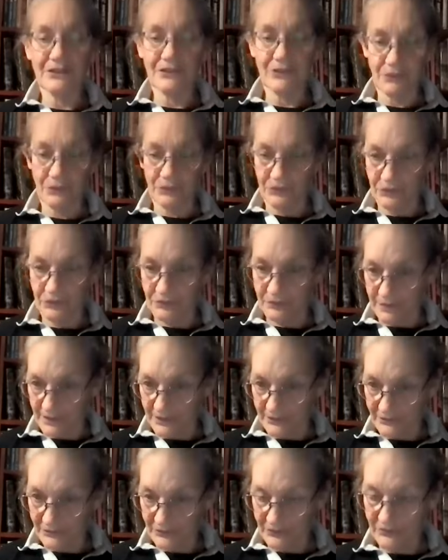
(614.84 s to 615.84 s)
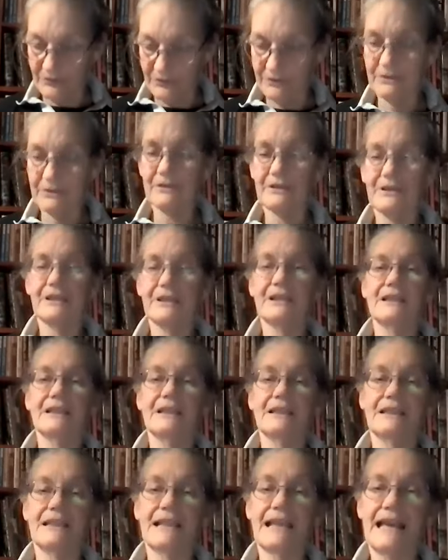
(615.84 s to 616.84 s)
also stress
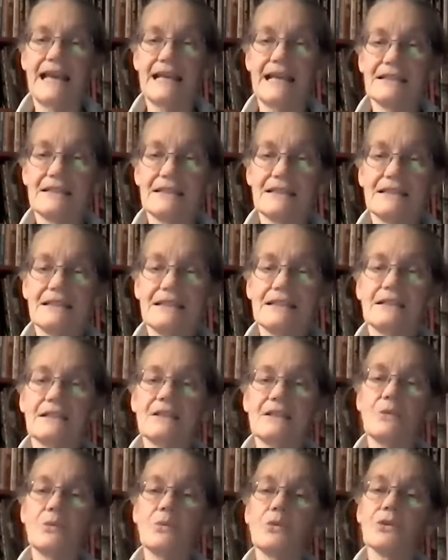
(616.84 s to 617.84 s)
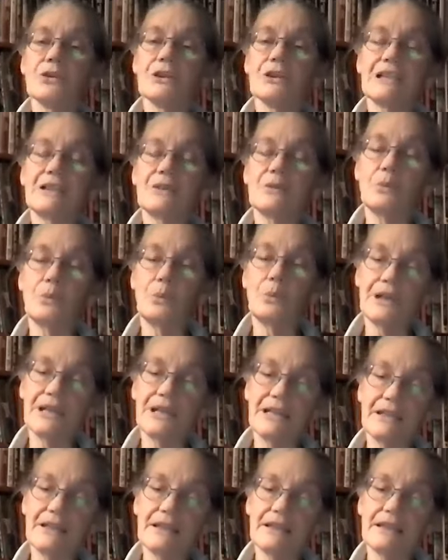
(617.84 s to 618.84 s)
that working
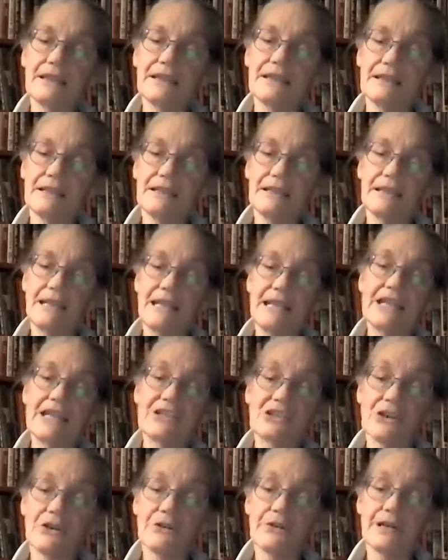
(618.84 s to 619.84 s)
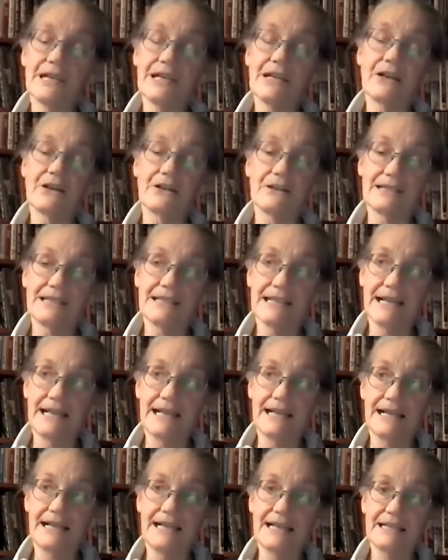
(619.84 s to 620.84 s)
with hra
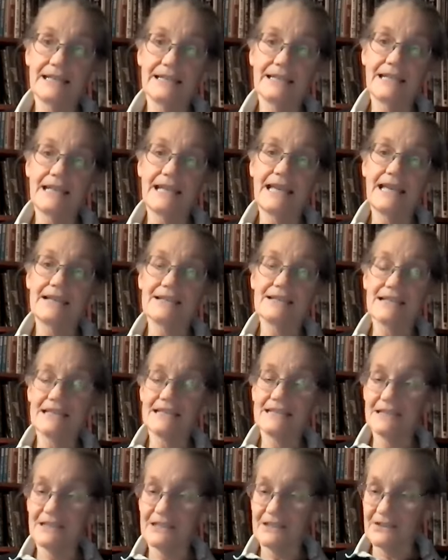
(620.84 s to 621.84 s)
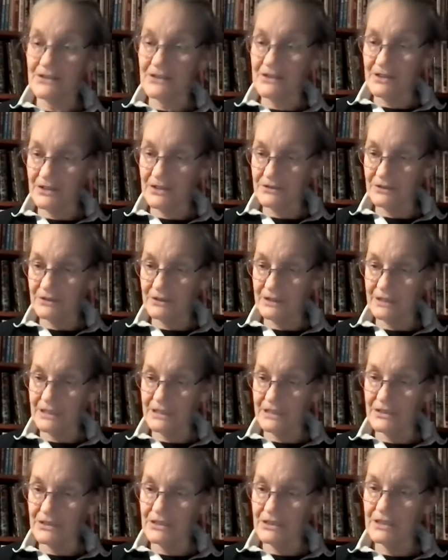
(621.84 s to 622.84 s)
rdi as they did in
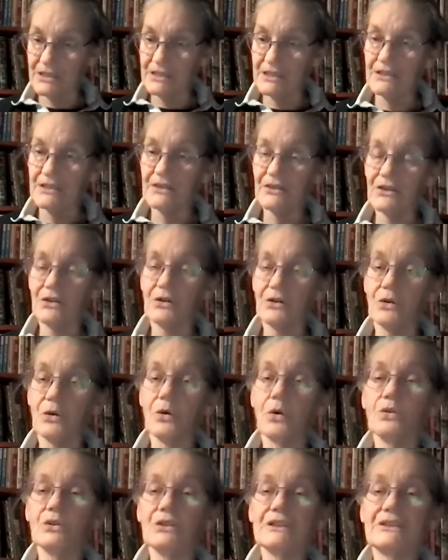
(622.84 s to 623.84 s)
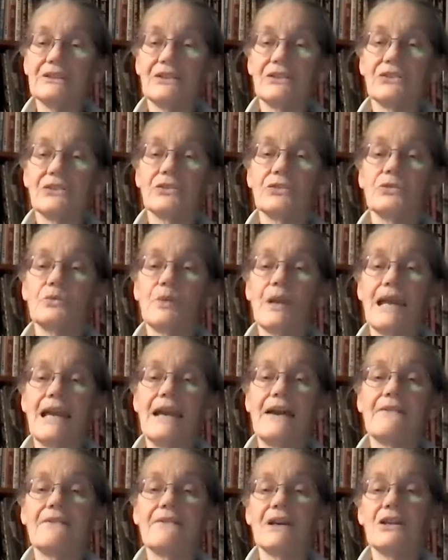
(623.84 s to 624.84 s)
sunderland the goal is to
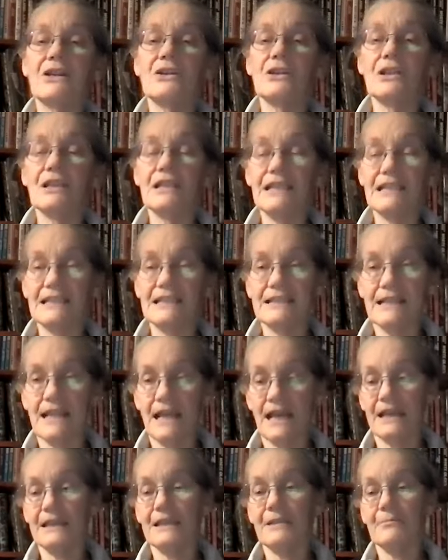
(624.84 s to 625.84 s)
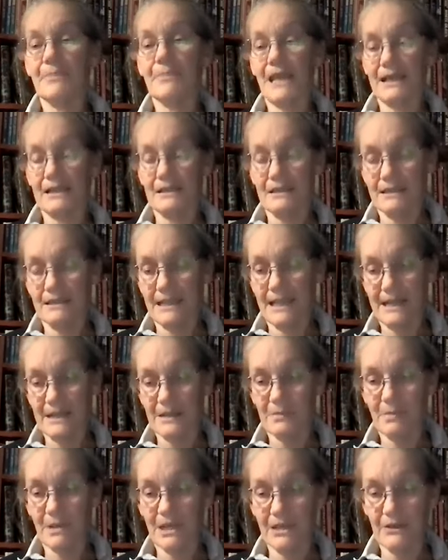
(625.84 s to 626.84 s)
have it not impact the
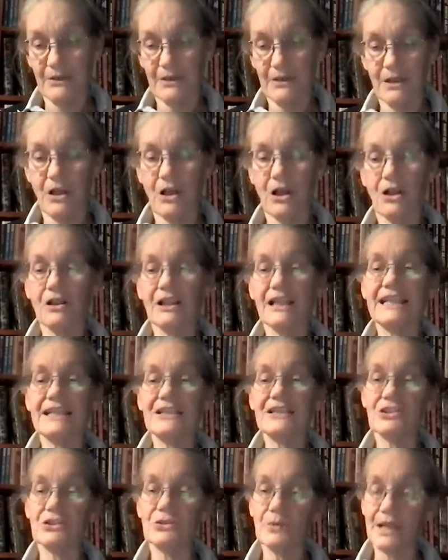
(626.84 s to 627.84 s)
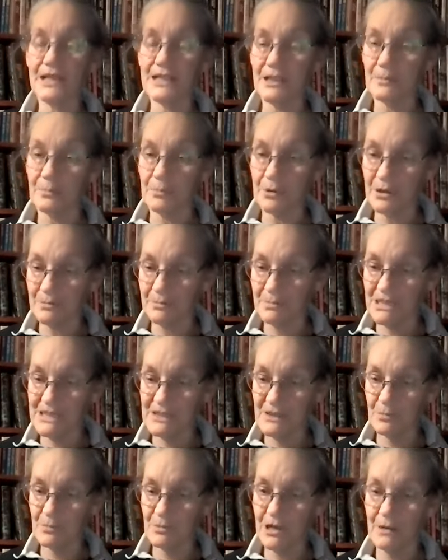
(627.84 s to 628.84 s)
taxpayer at all and to end up with a
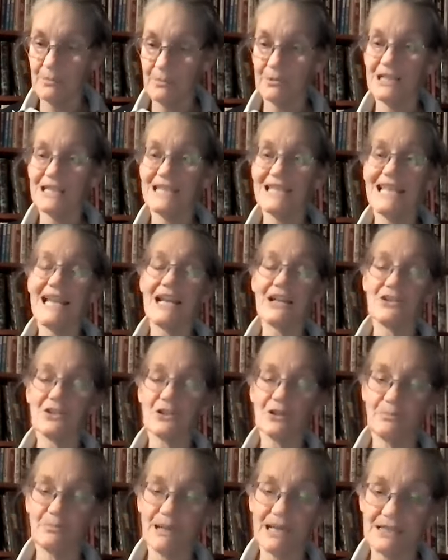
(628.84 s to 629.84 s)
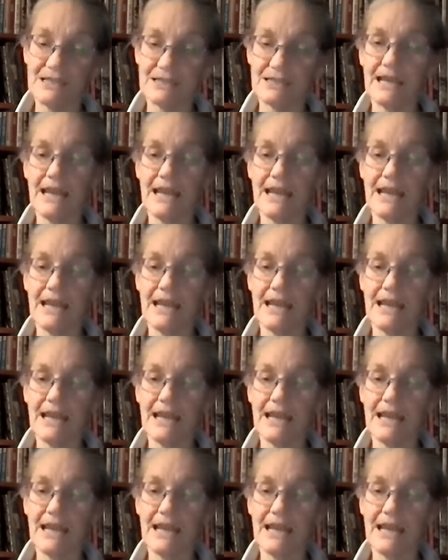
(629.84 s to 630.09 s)
piece of property that actually pays